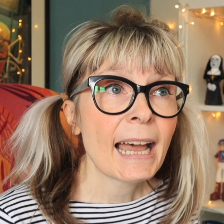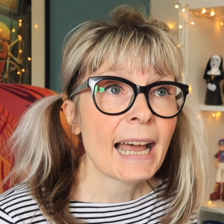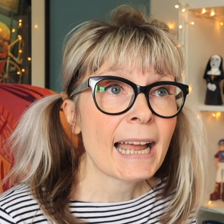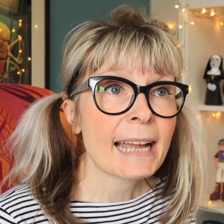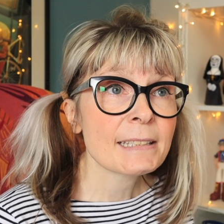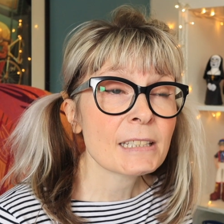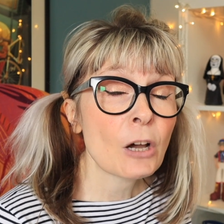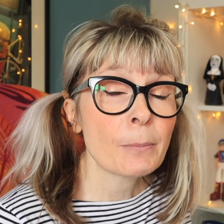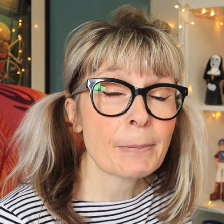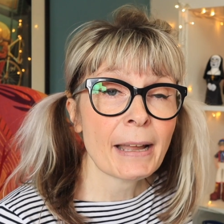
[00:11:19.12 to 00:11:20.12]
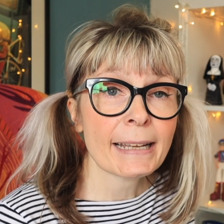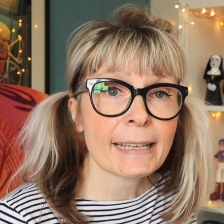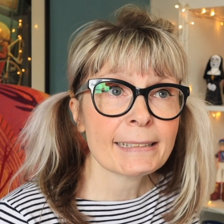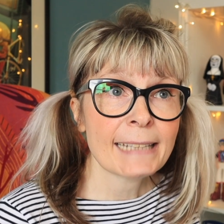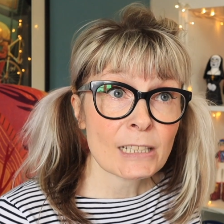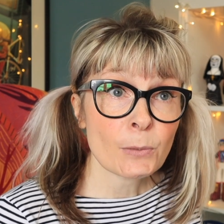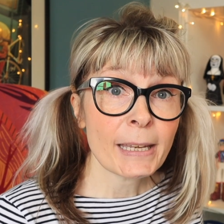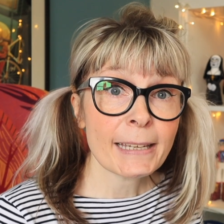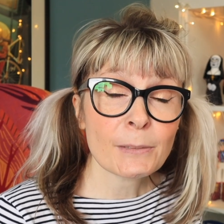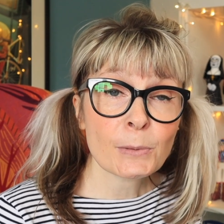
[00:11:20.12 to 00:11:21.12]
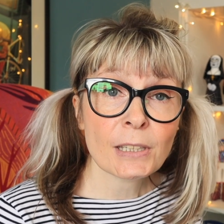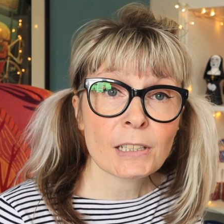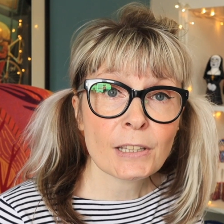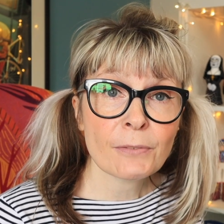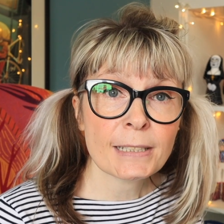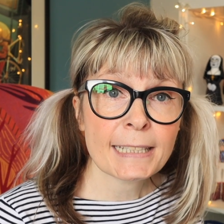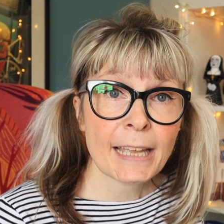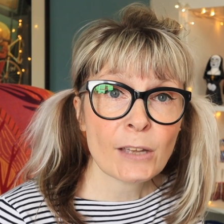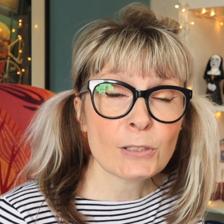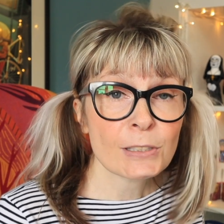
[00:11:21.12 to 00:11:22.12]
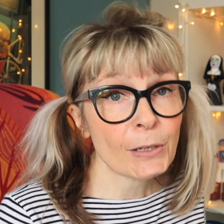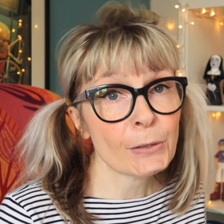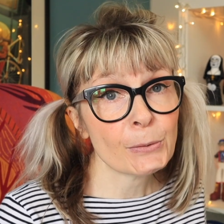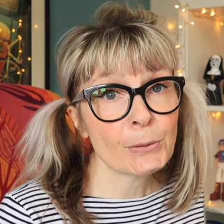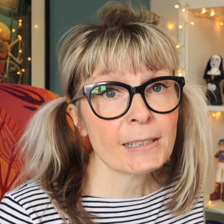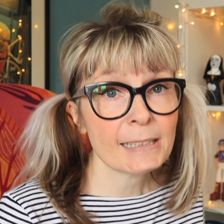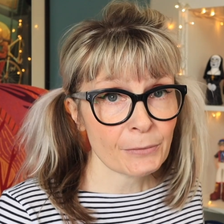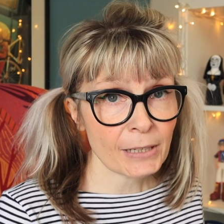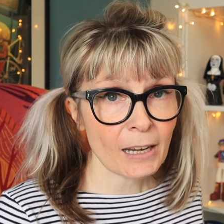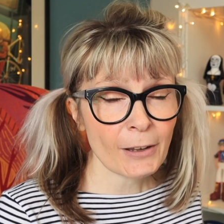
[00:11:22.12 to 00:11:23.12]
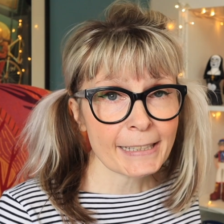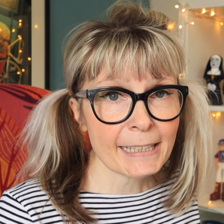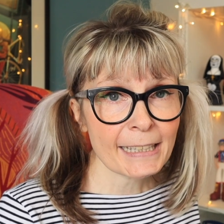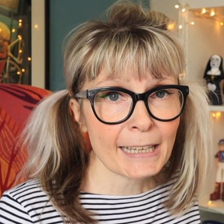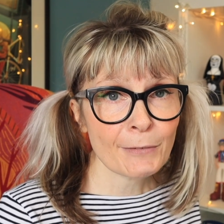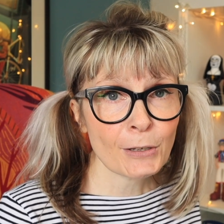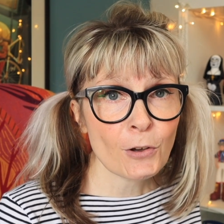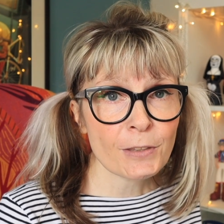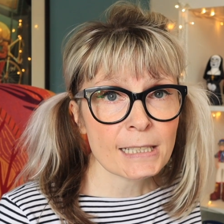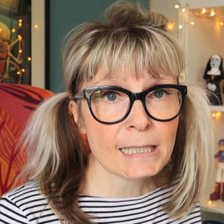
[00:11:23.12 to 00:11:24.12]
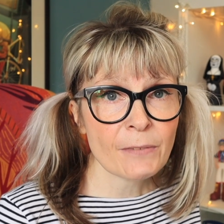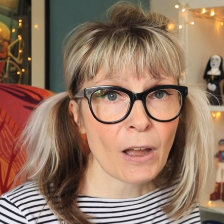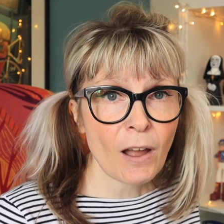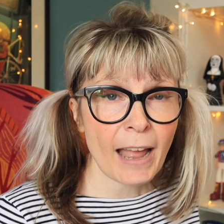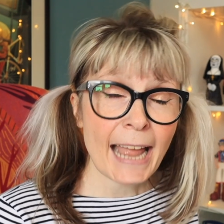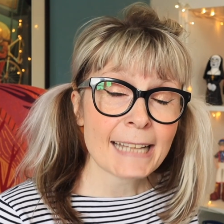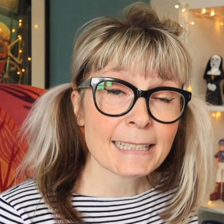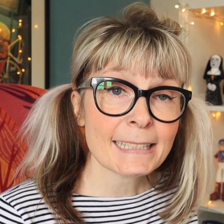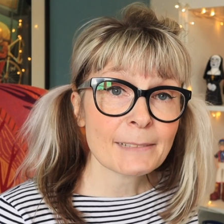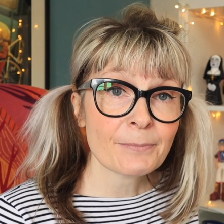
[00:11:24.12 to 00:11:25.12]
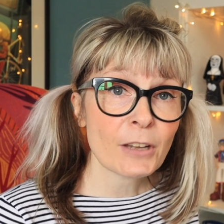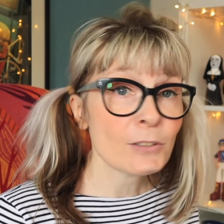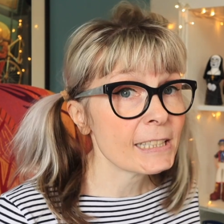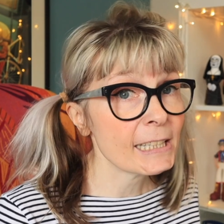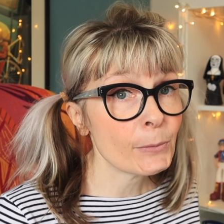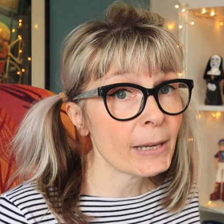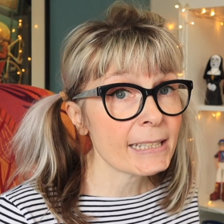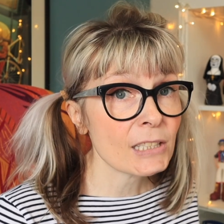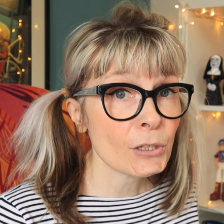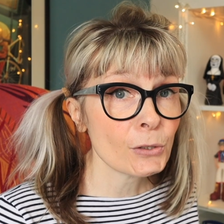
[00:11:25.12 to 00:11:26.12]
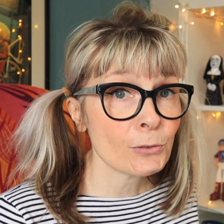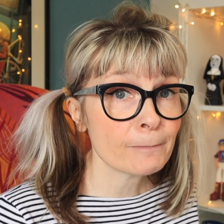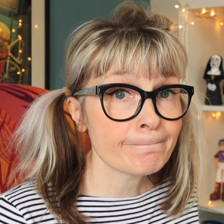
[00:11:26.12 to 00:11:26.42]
and I'll be back next week with another video, so give it a like if you got this far, and I'll see you again soon.